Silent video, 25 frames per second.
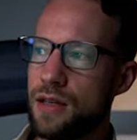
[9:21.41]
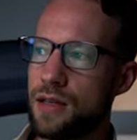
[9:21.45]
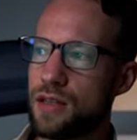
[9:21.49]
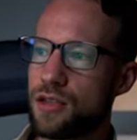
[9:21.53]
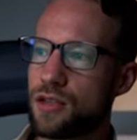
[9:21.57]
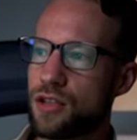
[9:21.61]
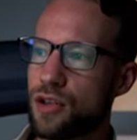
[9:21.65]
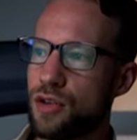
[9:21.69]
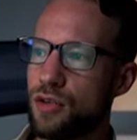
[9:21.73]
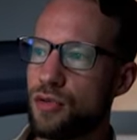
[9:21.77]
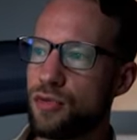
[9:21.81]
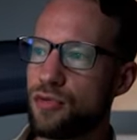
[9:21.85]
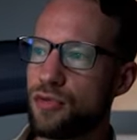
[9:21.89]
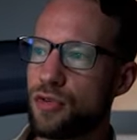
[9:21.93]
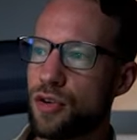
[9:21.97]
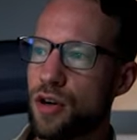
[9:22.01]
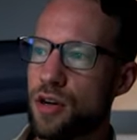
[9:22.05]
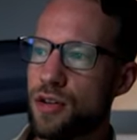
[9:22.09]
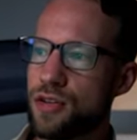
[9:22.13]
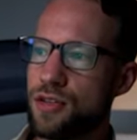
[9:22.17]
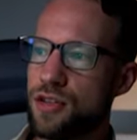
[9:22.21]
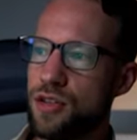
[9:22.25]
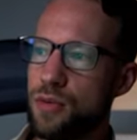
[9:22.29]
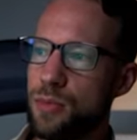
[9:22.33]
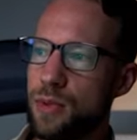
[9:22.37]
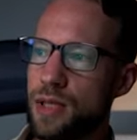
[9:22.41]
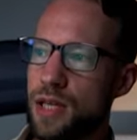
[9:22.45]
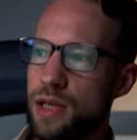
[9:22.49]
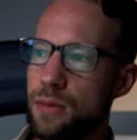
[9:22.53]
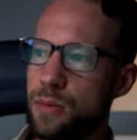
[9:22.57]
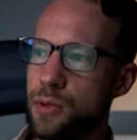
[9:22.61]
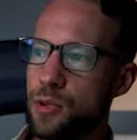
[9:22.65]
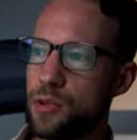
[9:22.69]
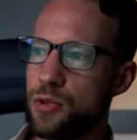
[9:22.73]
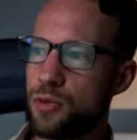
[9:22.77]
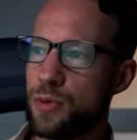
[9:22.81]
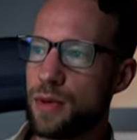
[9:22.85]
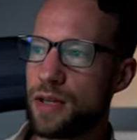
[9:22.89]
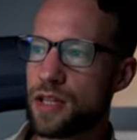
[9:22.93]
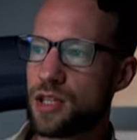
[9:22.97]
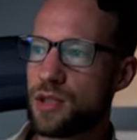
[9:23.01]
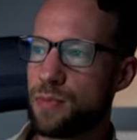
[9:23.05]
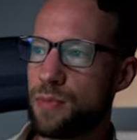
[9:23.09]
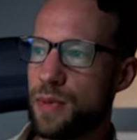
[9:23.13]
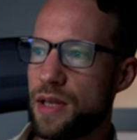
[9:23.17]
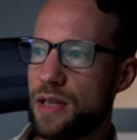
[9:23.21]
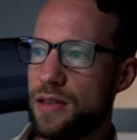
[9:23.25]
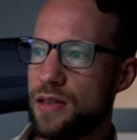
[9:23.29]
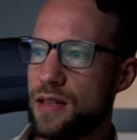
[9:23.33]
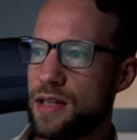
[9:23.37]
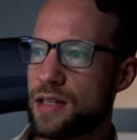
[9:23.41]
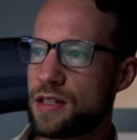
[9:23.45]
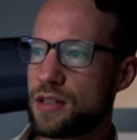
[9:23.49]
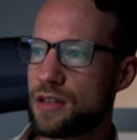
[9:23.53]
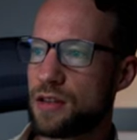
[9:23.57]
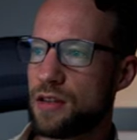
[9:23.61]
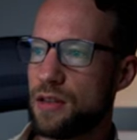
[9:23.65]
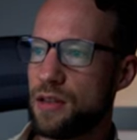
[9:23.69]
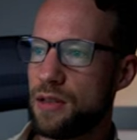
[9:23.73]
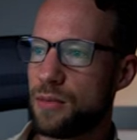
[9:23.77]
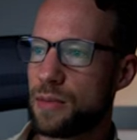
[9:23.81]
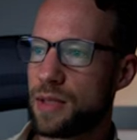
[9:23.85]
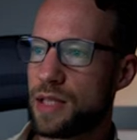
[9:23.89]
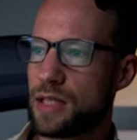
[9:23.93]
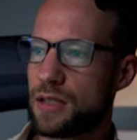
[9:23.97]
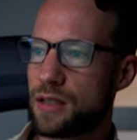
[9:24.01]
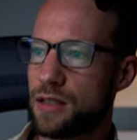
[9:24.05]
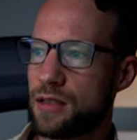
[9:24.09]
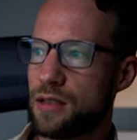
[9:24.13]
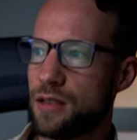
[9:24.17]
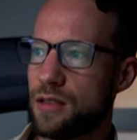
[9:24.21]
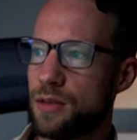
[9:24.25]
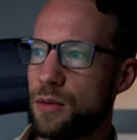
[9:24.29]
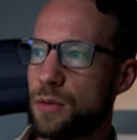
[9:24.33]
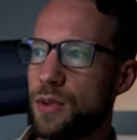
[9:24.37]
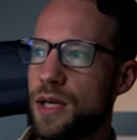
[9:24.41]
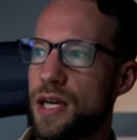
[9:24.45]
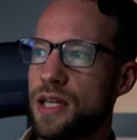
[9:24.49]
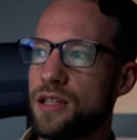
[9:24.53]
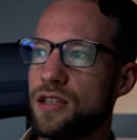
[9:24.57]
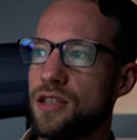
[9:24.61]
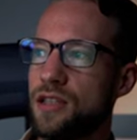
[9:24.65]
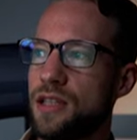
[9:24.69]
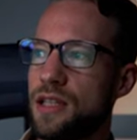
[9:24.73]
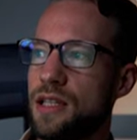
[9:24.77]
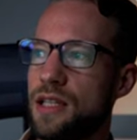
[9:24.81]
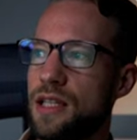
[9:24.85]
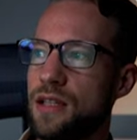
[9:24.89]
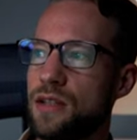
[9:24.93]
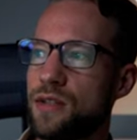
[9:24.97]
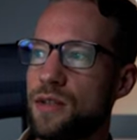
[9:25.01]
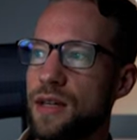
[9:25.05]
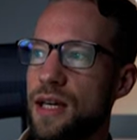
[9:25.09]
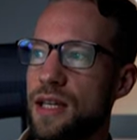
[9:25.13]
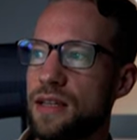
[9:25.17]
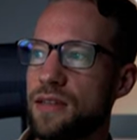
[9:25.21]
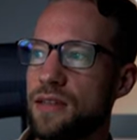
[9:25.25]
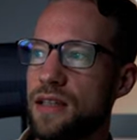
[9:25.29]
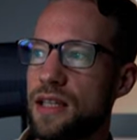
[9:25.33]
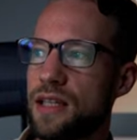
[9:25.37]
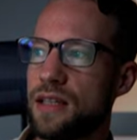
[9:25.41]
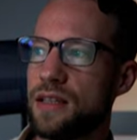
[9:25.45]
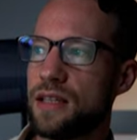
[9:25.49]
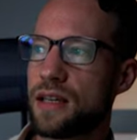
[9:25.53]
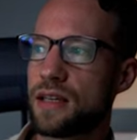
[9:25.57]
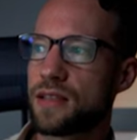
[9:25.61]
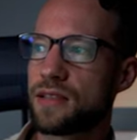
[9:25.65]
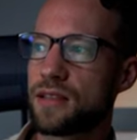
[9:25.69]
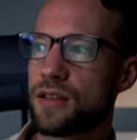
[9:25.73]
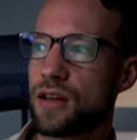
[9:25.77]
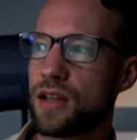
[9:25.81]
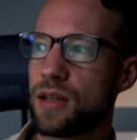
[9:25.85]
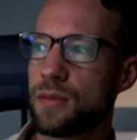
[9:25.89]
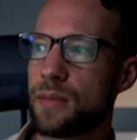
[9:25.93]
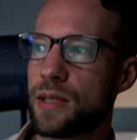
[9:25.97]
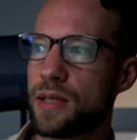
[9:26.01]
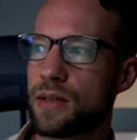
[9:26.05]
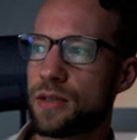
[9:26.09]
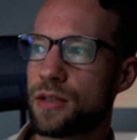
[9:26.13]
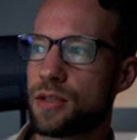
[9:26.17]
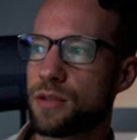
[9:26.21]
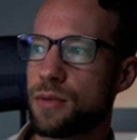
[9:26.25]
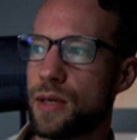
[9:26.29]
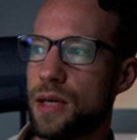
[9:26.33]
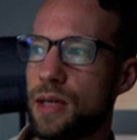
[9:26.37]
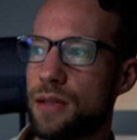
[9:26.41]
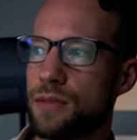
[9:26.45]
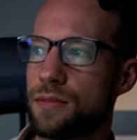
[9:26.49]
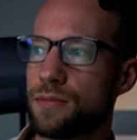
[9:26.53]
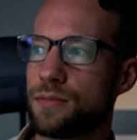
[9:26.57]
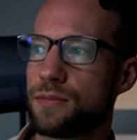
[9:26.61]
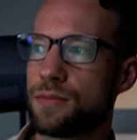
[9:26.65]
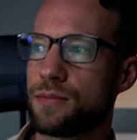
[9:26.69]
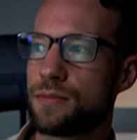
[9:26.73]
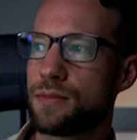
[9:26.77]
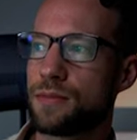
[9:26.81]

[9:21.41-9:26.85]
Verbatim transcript: So for us to be able to expand this column here, we actually need to add the index column here as well.